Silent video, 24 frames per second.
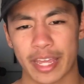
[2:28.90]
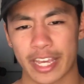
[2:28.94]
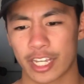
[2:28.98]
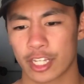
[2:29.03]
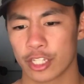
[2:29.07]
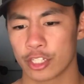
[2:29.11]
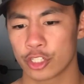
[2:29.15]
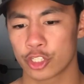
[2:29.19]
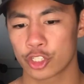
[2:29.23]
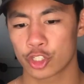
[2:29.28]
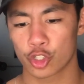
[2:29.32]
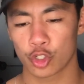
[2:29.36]
they
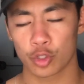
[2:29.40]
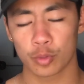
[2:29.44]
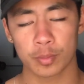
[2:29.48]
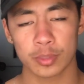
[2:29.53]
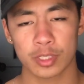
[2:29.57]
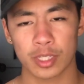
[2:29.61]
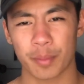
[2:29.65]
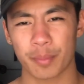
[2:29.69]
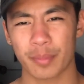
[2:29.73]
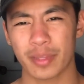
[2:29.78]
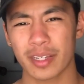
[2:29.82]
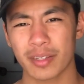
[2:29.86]
consume
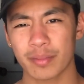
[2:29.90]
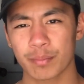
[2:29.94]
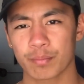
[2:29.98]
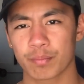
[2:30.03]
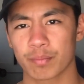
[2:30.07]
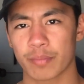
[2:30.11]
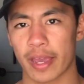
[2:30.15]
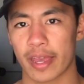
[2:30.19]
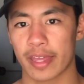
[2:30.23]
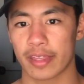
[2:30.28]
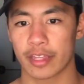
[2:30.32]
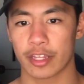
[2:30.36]
something
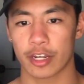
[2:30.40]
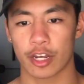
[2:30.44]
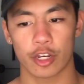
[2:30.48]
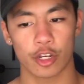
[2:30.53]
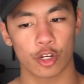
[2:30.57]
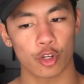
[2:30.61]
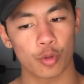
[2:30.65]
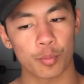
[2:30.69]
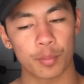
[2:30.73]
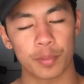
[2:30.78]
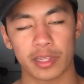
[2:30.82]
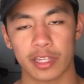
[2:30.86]
and then a
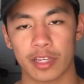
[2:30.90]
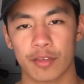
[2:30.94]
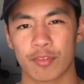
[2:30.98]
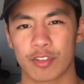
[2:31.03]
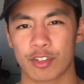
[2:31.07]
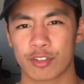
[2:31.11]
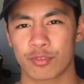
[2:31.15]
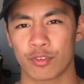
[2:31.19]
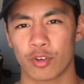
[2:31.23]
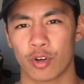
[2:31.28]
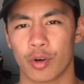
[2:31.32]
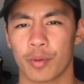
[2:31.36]
new belief
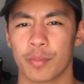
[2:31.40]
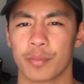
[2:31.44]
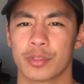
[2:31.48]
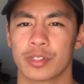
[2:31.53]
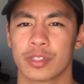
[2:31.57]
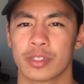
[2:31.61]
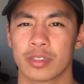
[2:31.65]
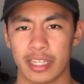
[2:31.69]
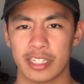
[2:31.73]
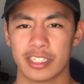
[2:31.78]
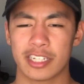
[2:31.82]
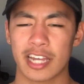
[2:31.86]
is formed.
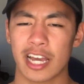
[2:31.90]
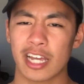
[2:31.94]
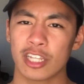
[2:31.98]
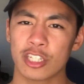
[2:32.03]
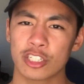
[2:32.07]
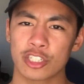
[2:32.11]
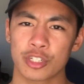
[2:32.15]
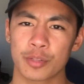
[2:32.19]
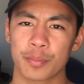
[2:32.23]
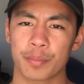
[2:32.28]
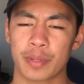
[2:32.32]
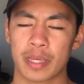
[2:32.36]

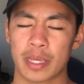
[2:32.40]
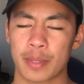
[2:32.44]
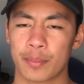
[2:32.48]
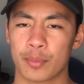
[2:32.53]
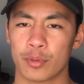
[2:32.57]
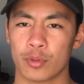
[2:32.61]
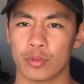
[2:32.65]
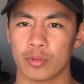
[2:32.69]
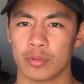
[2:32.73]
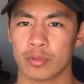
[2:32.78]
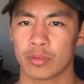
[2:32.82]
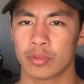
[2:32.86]
Intelligent
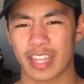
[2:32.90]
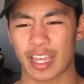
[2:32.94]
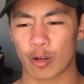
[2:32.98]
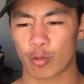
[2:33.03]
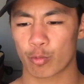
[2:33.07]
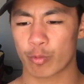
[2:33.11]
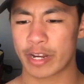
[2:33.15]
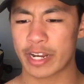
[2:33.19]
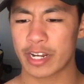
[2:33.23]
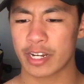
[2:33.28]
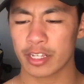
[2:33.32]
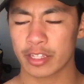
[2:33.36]
people, they
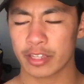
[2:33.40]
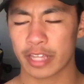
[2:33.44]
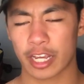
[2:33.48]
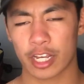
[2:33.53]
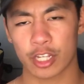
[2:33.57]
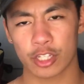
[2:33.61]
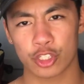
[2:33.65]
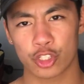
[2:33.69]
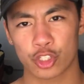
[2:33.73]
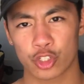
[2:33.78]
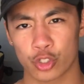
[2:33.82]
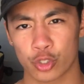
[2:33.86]
read it, they
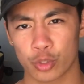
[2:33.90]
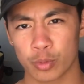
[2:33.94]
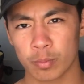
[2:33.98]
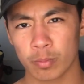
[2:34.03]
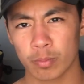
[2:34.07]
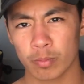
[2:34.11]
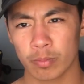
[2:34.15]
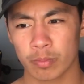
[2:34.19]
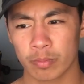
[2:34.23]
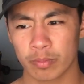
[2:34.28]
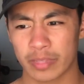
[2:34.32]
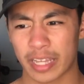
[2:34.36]

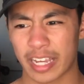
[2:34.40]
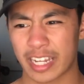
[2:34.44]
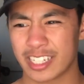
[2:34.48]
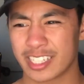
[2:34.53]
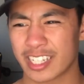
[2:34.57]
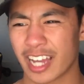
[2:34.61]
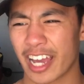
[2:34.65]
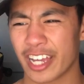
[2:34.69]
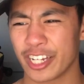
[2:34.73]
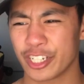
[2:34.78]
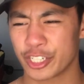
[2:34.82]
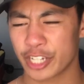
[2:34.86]
consume, they
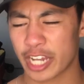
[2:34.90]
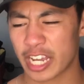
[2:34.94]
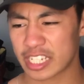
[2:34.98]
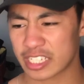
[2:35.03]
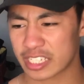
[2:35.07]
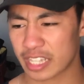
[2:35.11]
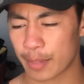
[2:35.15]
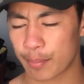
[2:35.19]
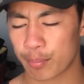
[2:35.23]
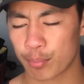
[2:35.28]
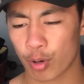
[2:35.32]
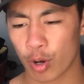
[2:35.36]

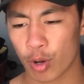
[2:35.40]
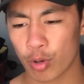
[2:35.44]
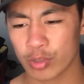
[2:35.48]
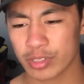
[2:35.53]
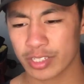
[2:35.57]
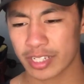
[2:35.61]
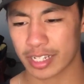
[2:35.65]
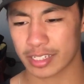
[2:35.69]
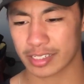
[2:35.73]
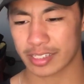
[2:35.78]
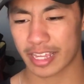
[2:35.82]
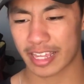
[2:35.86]
digest, they
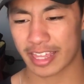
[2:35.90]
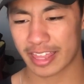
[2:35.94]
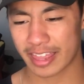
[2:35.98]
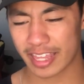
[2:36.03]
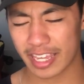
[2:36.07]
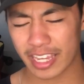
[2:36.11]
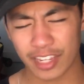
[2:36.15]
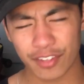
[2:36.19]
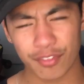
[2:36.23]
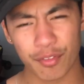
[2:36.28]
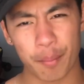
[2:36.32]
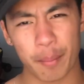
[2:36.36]
process, they
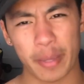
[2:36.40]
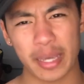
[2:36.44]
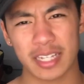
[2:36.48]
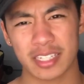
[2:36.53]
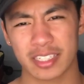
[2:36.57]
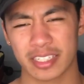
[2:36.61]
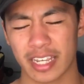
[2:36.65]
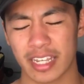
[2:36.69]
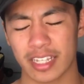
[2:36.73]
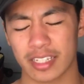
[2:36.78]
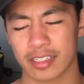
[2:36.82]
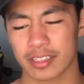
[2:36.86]
think if it
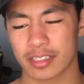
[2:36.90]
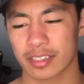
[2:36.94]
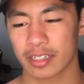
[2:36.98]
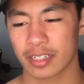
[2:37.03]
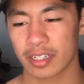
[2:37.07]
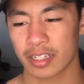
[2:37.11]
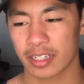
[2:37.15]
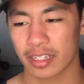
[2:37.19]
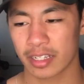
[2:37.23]
makes sense,